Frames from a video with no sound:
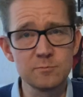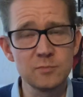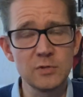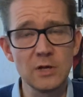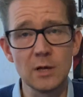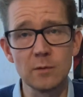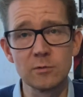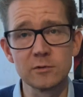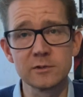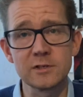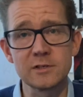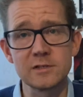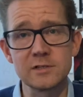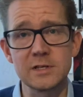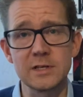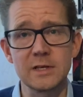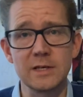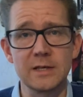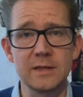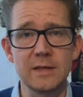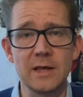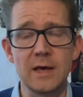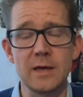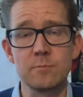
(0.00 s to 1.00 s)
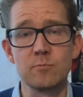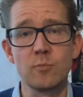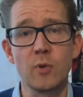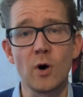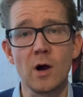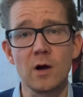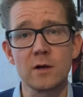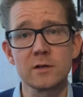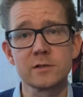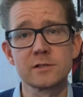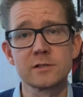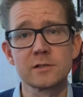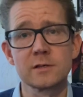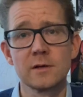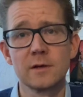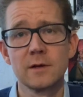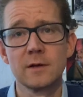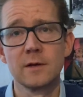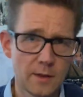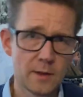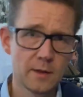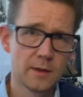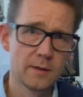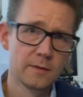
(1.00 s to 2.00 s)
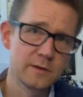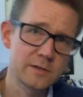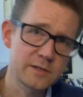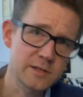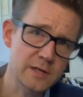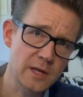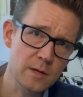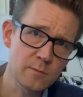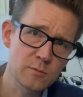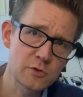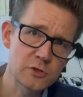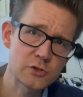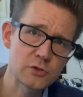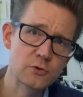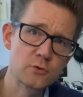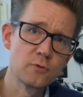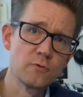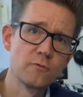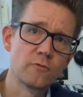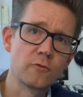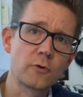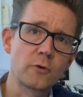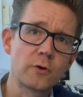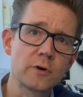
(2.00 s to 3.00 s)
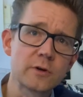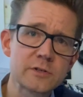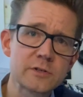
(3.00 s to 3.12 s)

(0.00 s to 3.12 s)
be able to tick that box. The same is true for